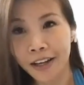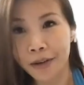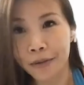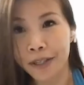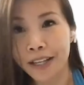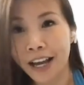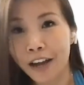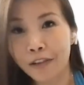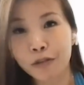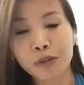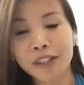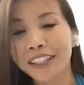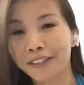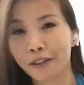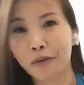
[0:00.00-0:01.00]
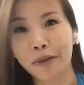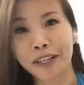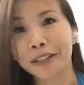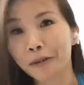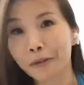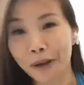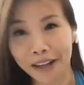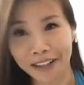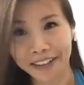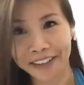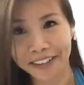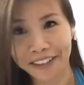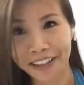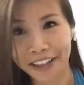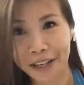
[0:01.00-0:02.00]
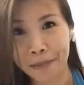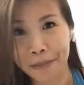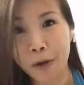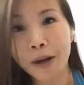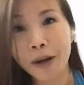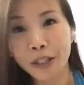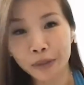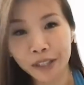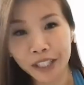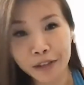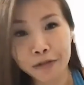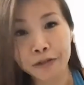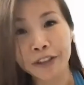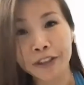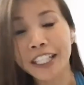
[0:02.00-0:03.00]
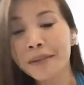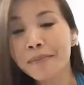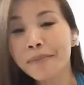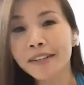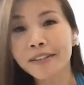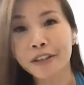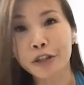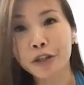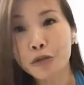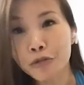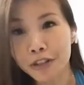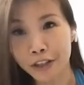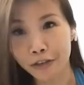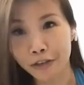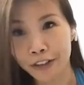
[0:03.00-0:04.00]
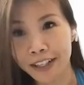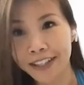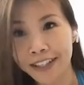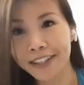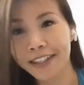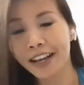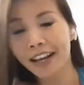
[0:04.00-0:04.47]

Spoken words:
We have to eat no matter what, okay? But what you eat really makes a huge difference,